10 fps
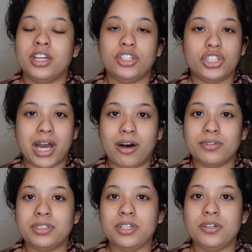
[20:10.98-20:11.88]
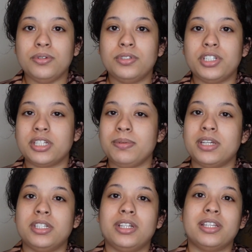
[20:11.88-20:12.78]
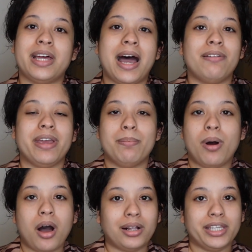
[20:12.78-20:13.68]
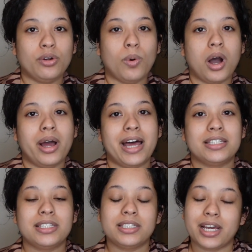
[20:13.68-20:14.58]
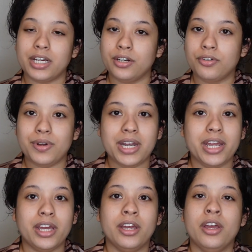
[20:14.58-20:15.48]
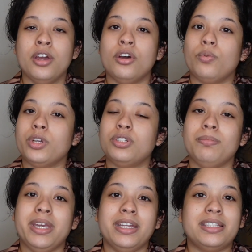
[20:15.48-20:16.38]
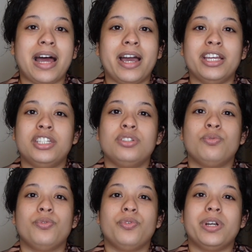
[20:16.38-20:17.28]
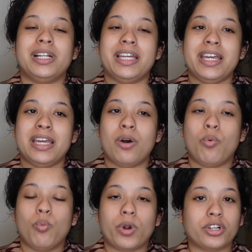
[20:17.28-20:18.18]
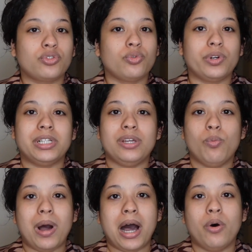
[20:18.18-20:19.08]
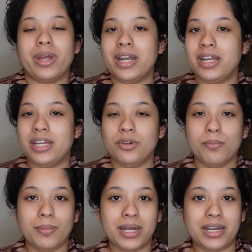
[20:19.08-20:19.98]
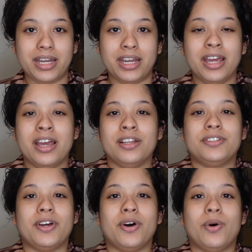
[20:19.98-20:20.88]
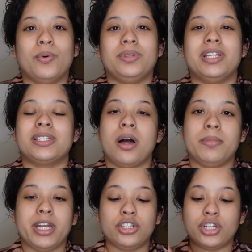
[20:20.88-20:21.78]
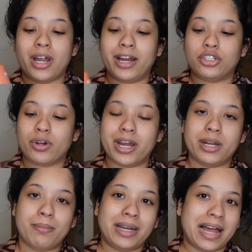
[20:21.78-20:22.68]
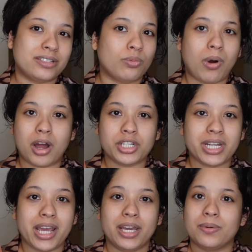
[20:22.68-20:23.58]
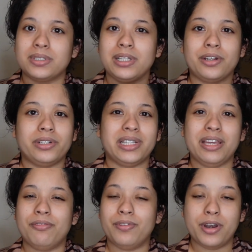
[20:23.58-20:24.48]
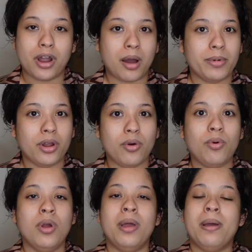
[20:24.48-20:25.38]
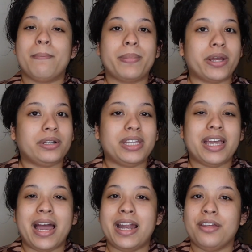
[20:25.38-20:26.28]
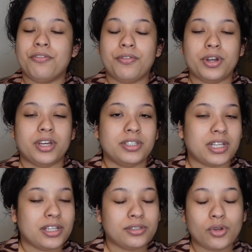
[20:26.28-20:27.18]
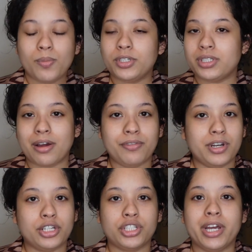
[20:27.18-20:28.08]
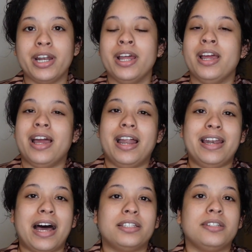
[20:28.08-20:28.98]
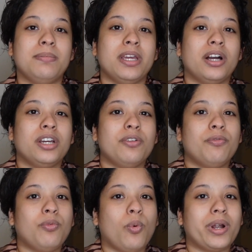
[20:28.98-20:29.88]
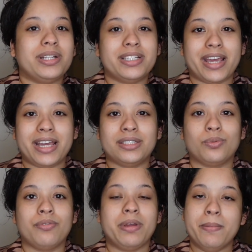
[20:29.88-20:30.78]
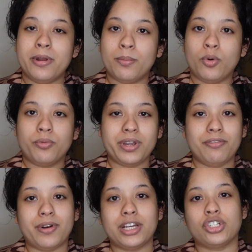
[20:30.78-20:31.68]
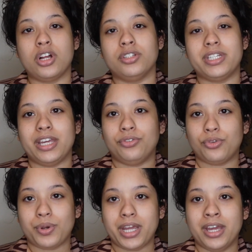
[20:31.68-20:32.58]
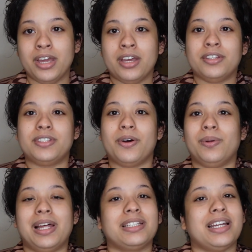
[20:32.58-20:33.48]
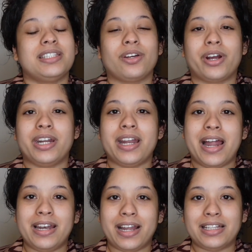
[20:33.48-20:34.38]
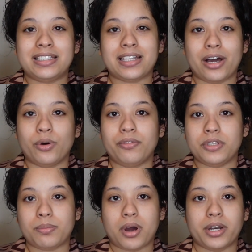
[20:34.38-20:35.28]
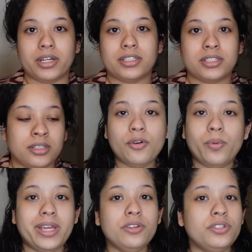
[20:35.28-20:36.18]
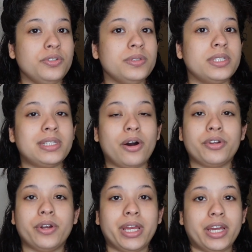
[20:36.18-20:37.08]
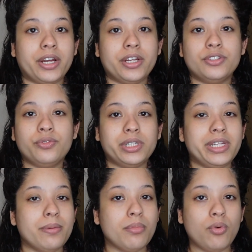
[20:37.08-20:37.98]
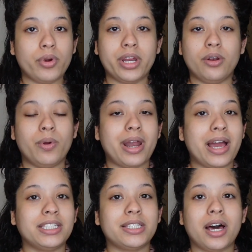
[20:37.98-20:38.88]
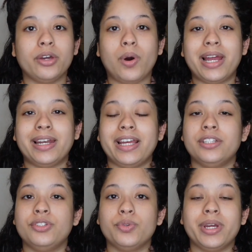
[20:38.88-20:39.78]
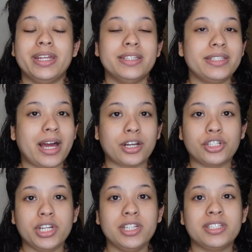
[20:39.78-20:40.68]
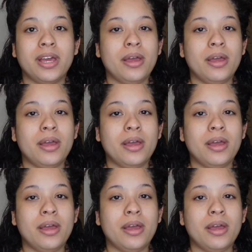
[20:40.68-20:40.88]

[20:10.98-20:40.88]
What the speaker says: gels to use, just because it does have a polyquat as the second ingredient, which means that it just really works really well in humidity. So this combination, I tried it my last wash day. It was literally phenomenal. Barely any frizz, so much definition, and lasted me a good 4 days with a minimal refresh on day 3. So let's get started and let's style with these products. The way you choose to style your hair is really important. When I style, I like to do it in sections,